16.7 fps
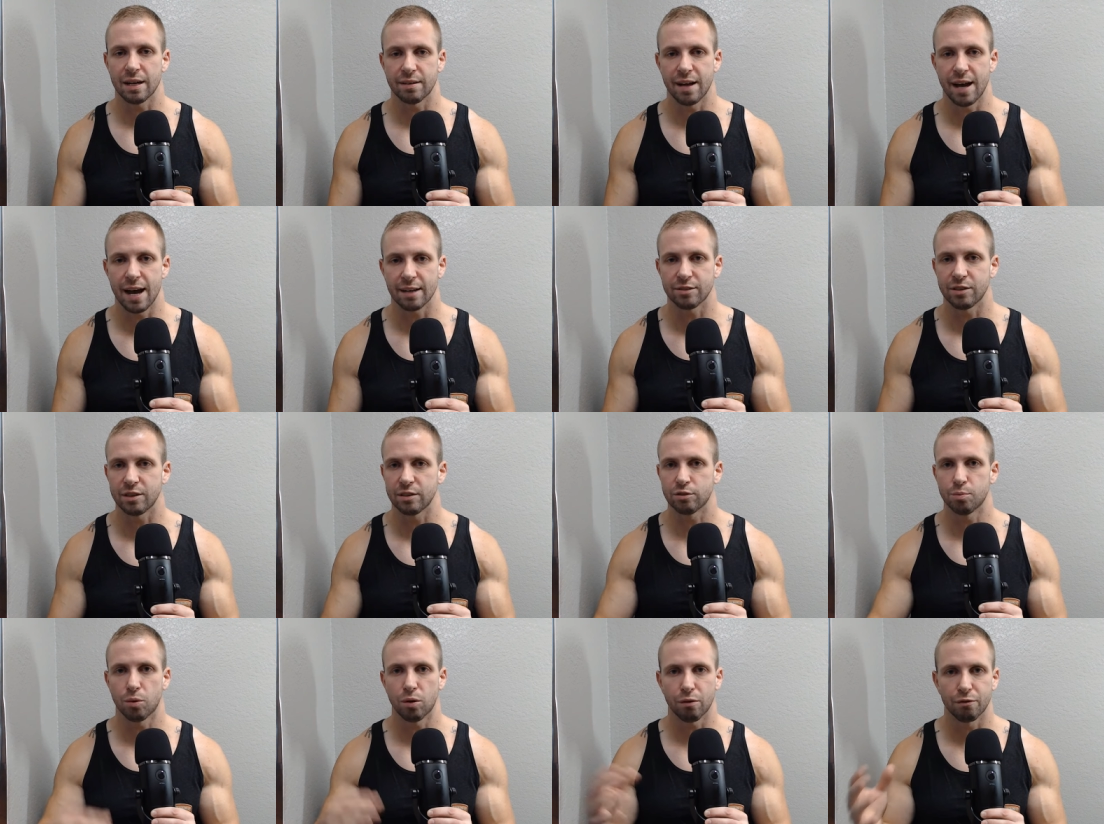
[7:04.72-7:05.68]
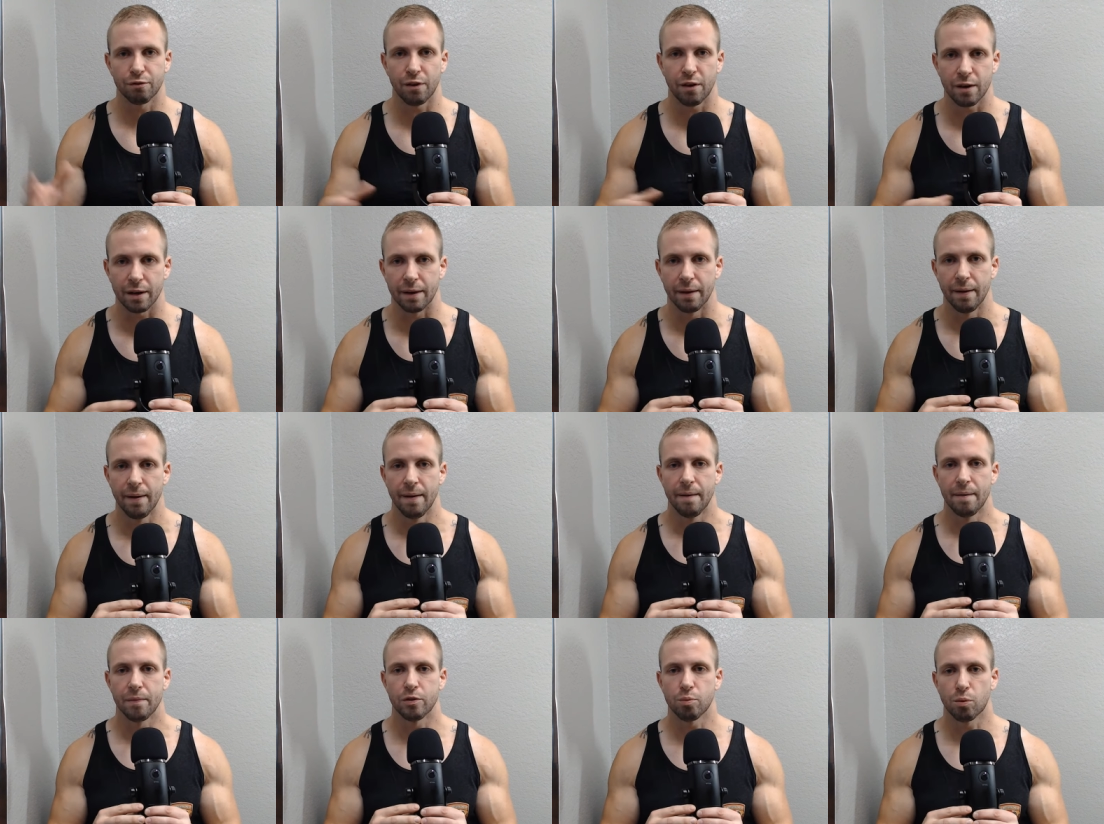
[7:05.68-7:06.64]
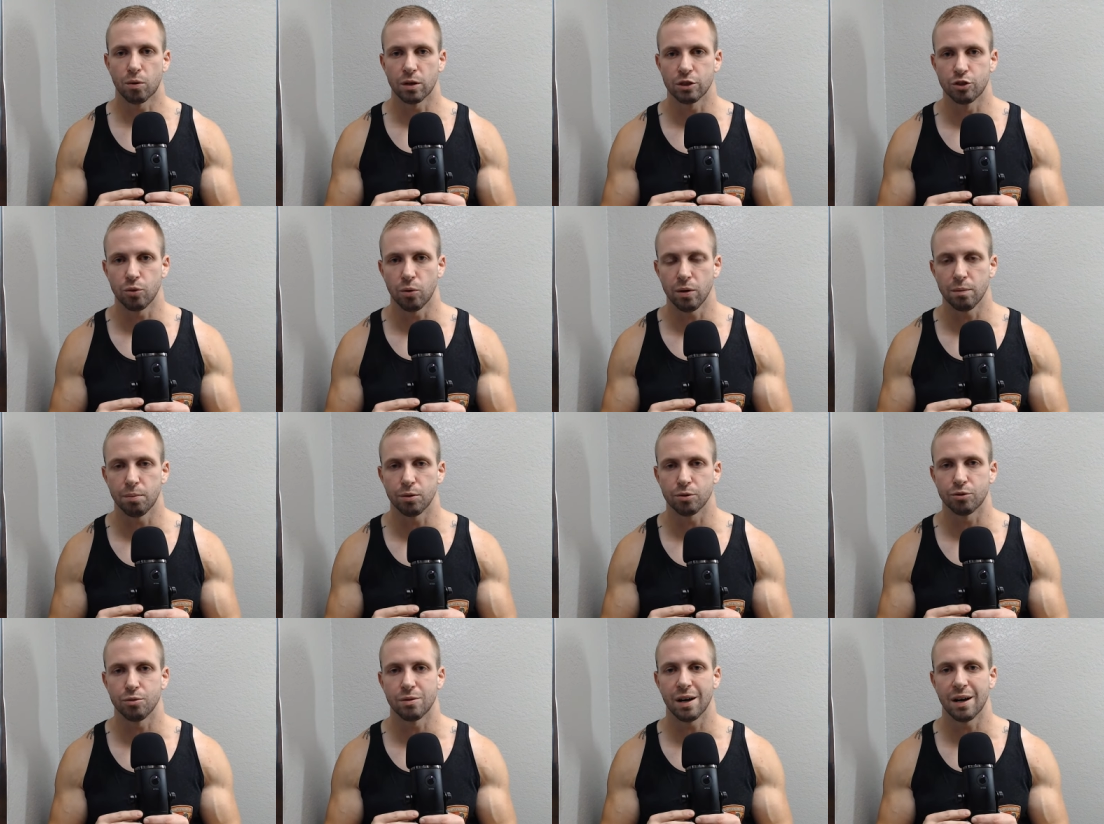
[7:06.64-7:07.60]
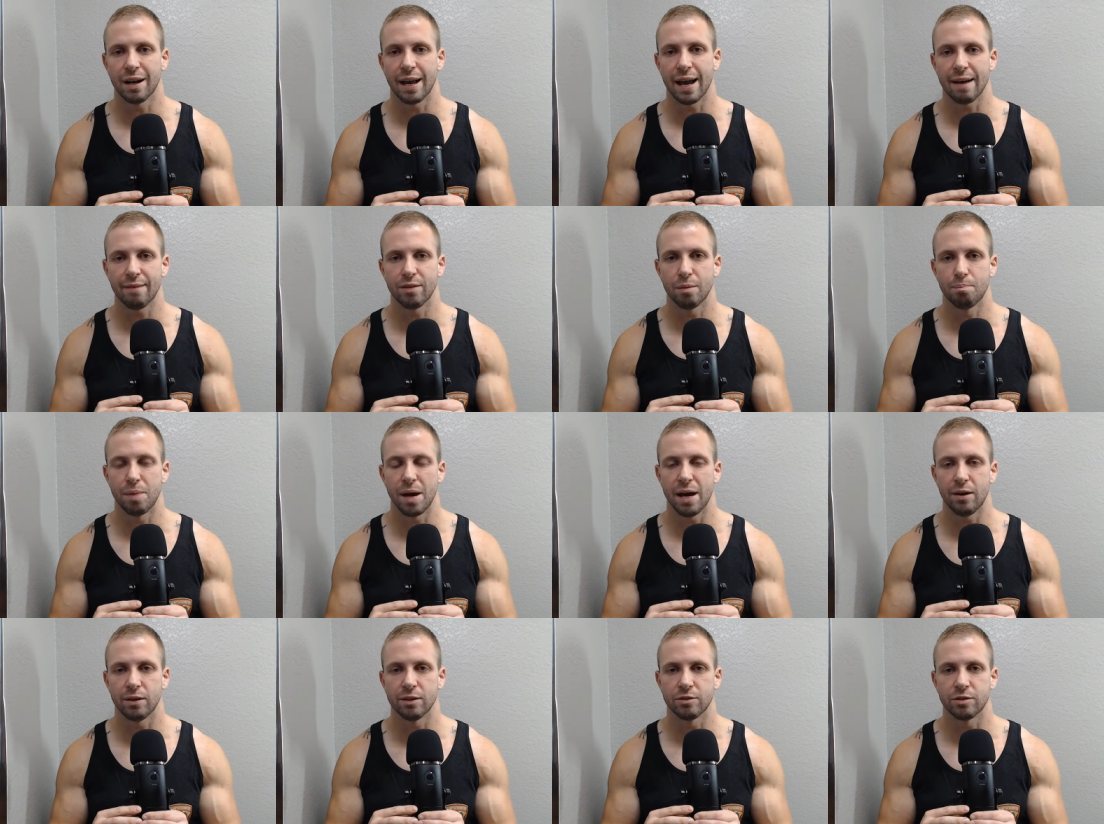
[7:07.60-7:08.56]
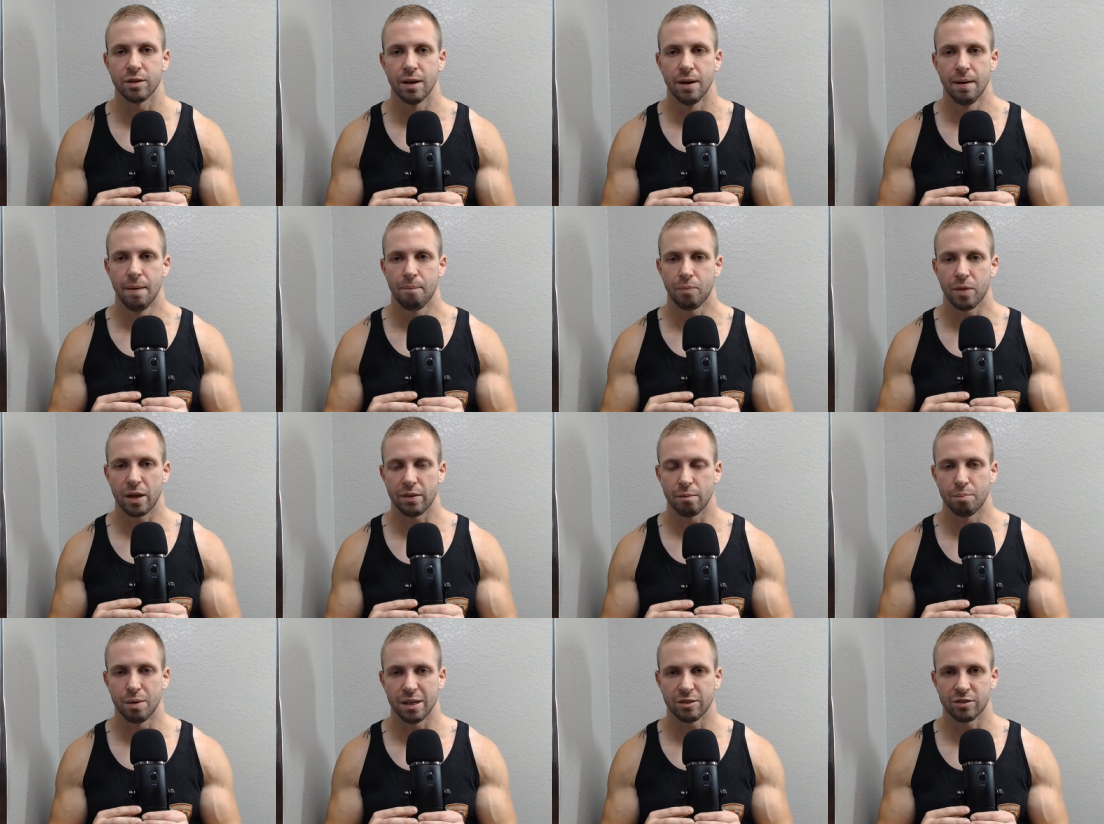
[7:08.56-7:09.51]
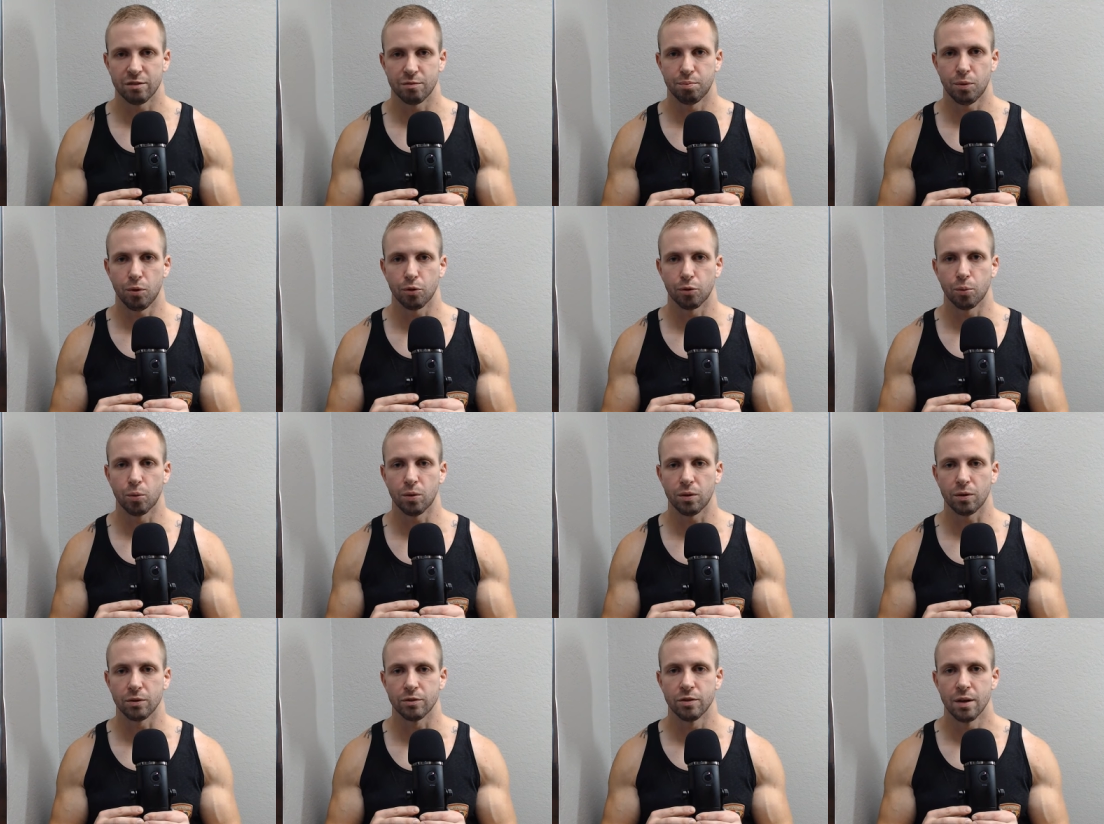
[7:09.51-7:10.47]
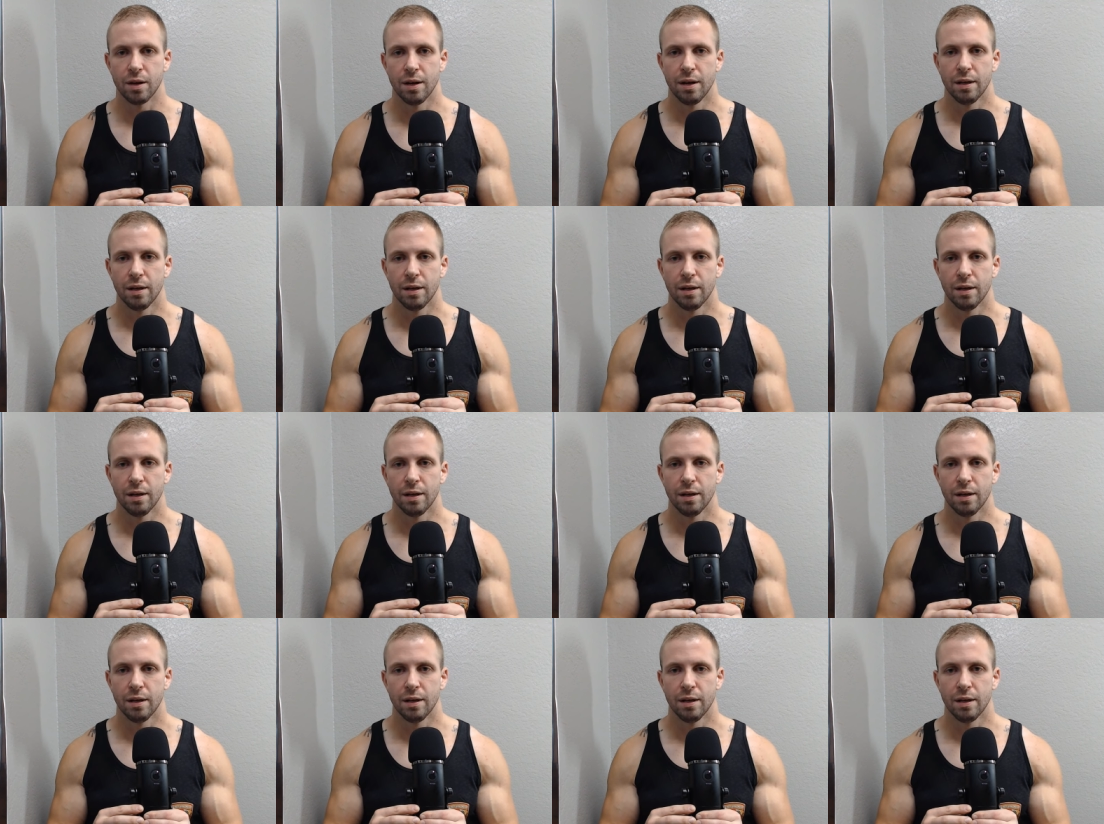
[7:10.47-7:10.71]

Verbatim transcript: taxing. It's more fun. It's more enjoyable to kind of have the balance and the best of both worlds.